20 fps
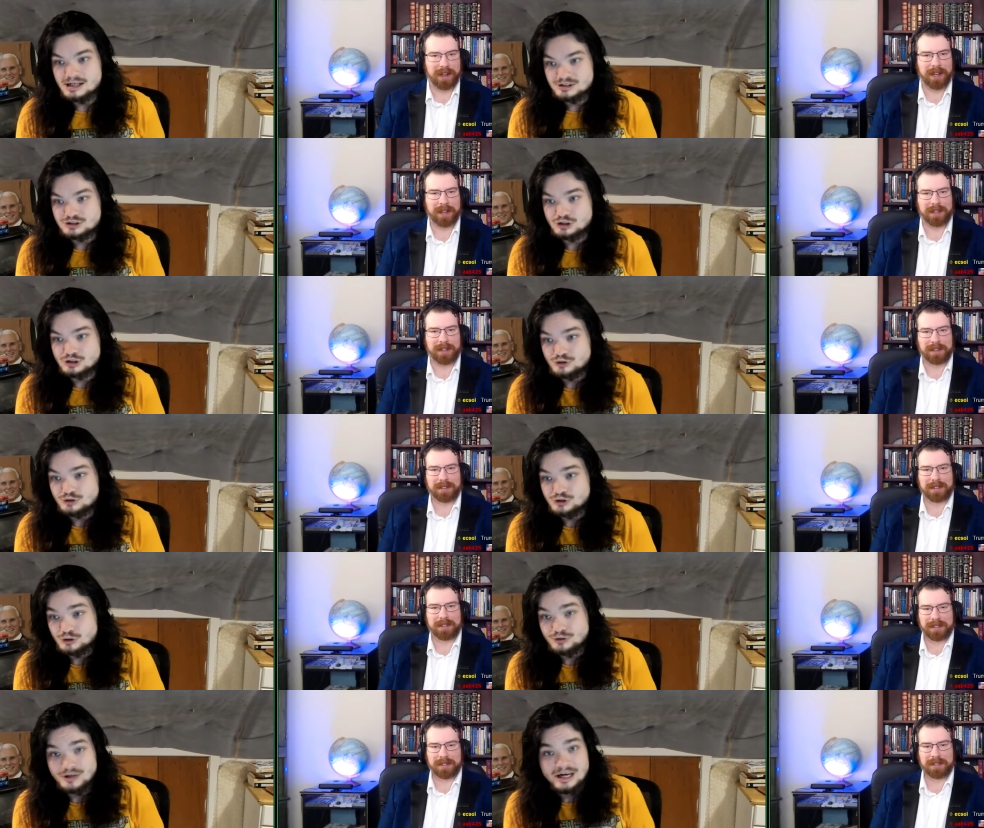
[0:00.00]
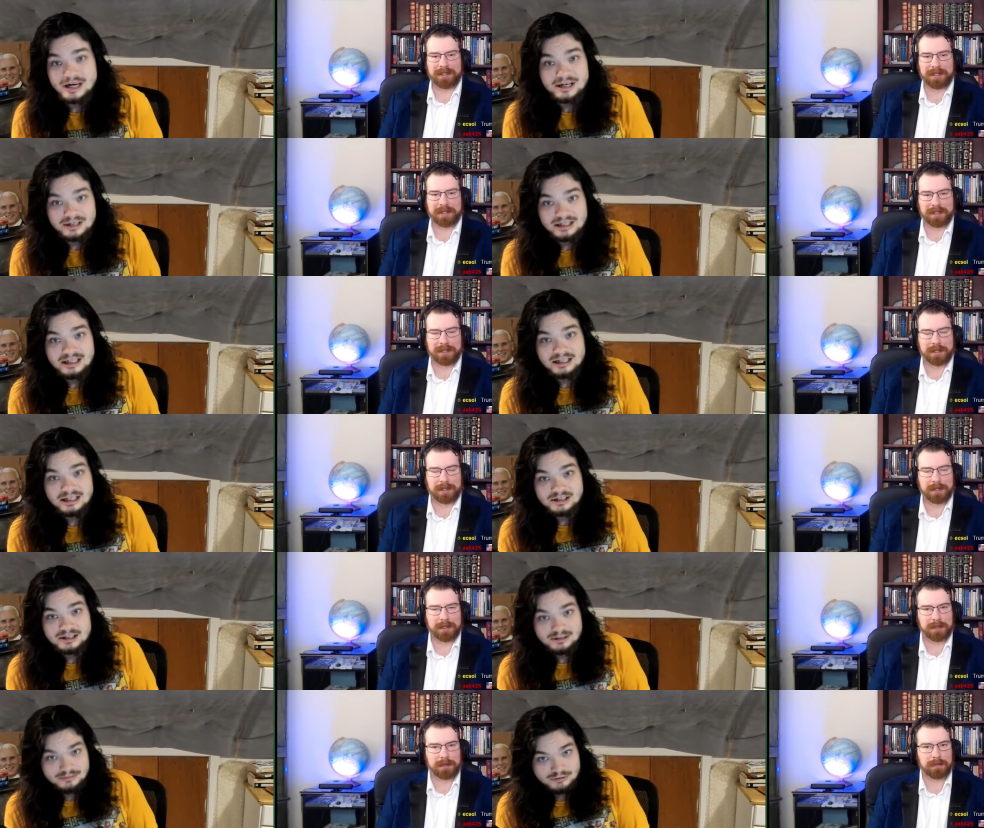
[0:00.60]
Speaker 1: Right. So, so then
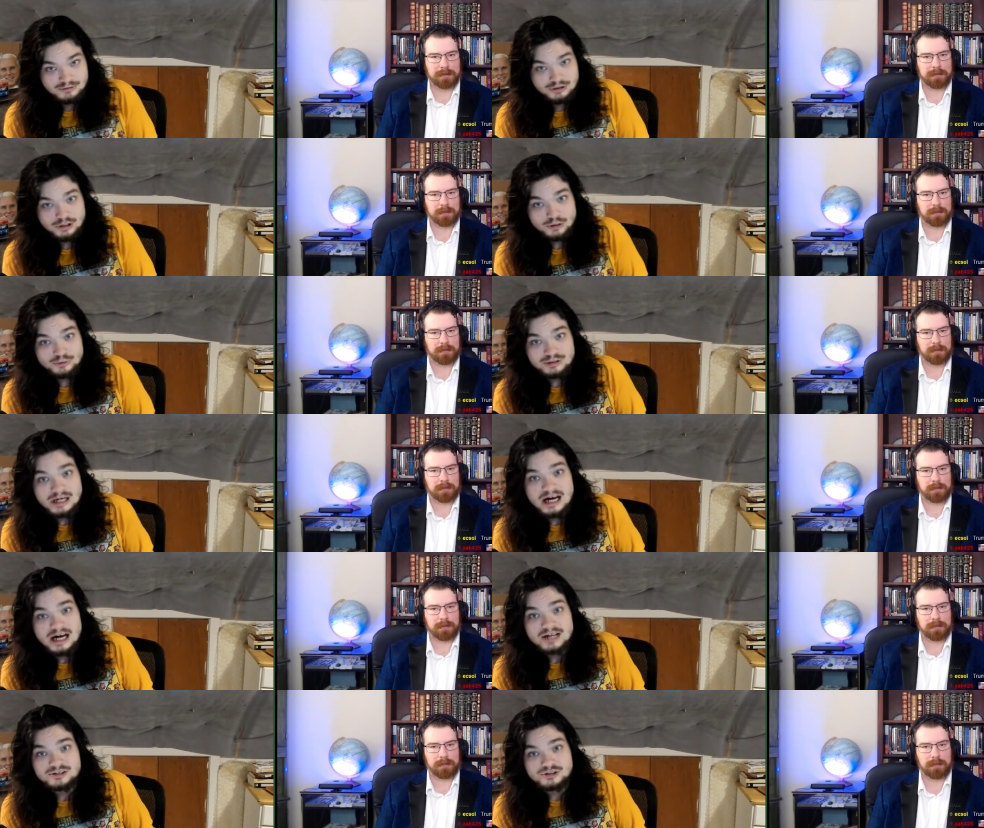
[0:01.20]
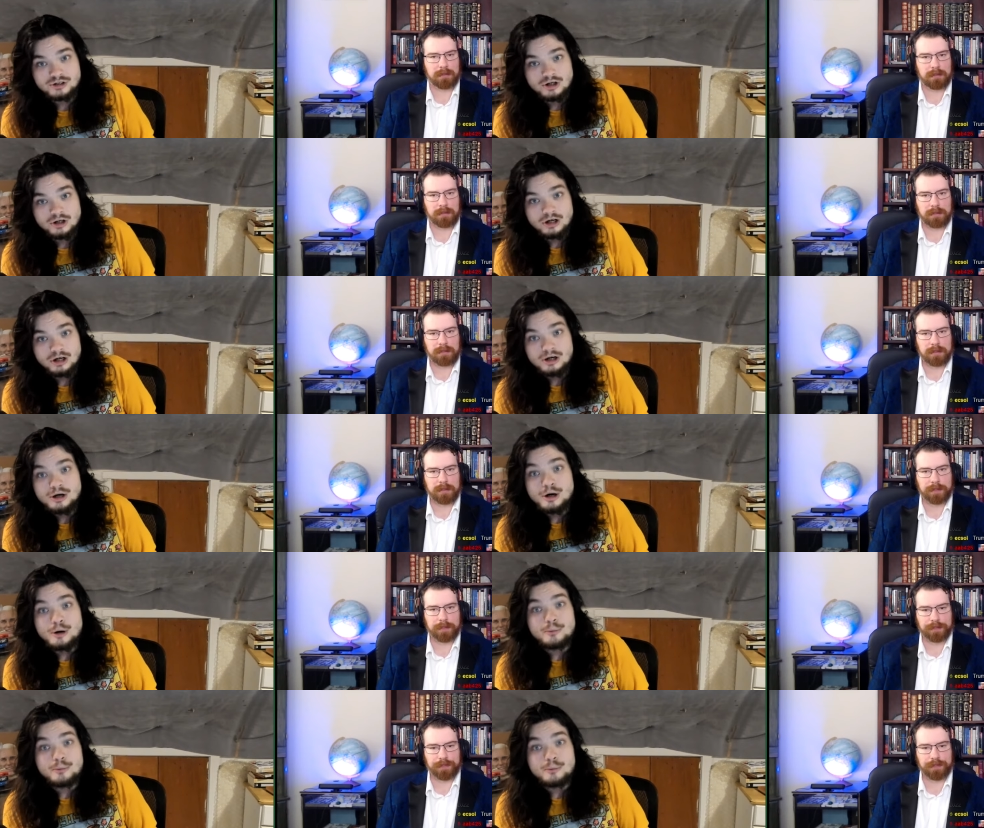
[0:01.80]
he can, you know, dodge it all.